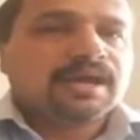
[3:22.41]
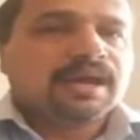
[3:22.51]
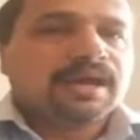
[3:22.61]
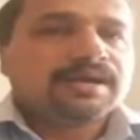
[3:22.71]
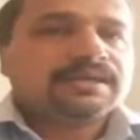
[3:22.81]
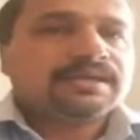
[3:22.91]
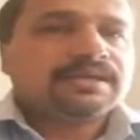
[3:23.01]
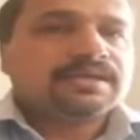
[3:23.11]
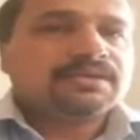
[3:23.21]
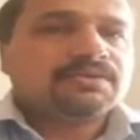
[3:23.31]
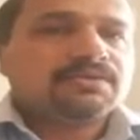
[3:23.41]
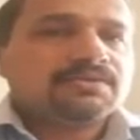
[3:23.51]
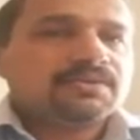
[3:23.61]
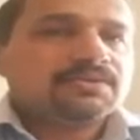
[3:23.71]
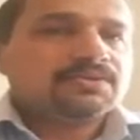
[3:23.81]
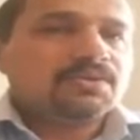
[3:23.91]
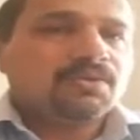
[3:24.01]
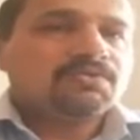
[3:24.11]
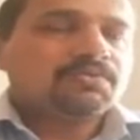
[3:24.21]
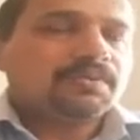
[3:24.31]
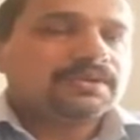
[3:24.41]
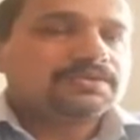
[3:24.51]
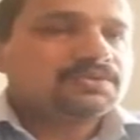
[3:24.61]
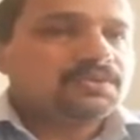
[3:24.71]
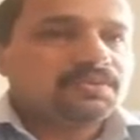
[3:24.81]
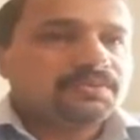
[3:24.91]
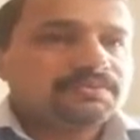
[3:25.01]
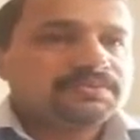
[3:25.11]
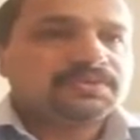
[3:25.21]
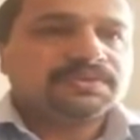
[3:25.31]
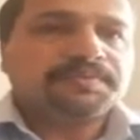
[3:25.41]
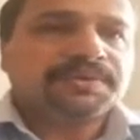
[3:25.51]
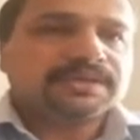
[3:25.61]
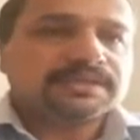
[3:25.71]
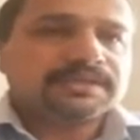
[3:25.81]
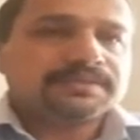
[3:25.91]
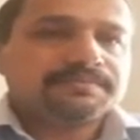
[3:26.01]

I don't want to go to the party,